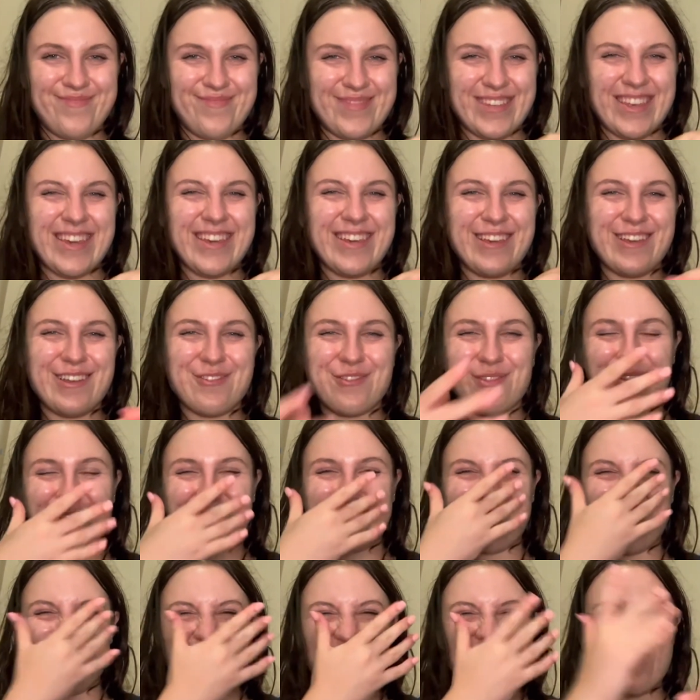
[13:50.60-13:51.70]
You're just
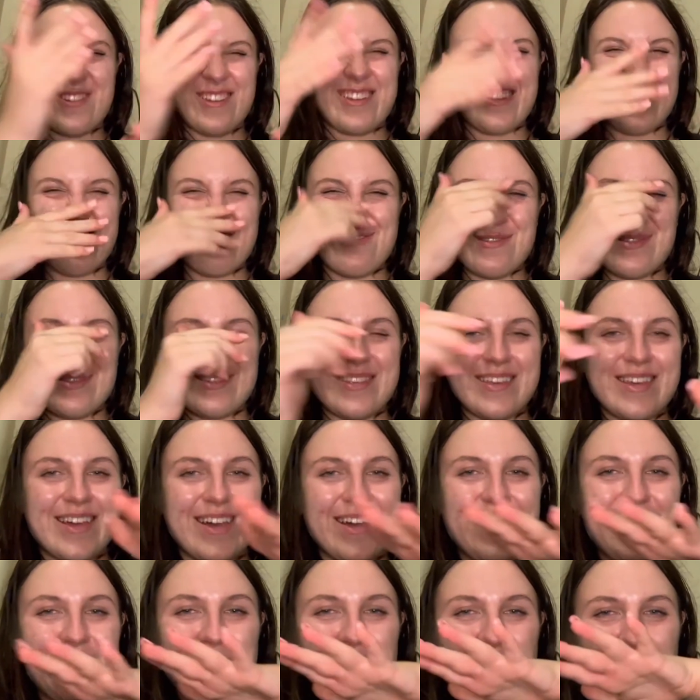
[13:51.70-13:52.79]
sniffing. It's just
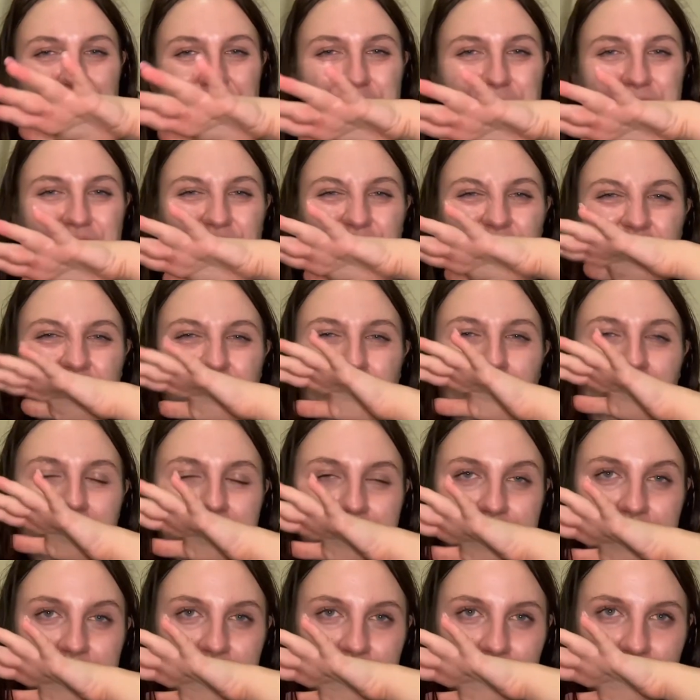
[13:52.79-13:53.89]

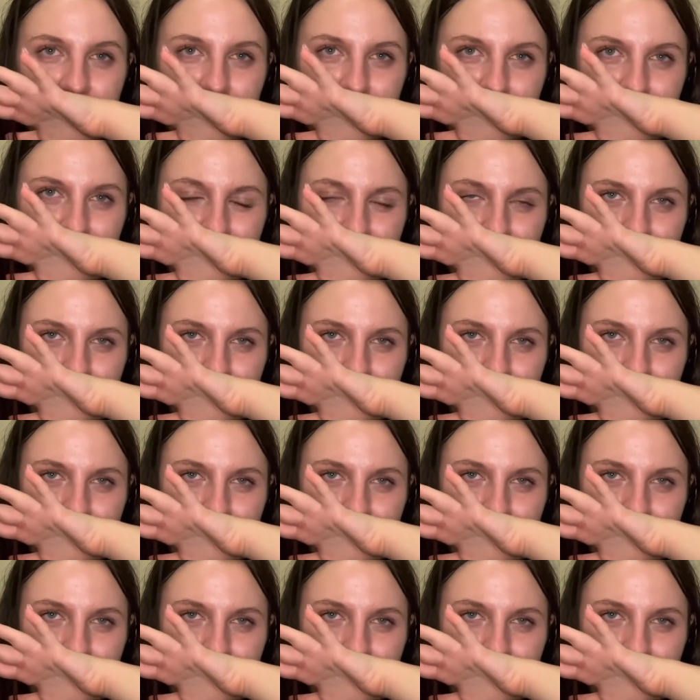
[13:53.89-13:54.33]
spasms your nose.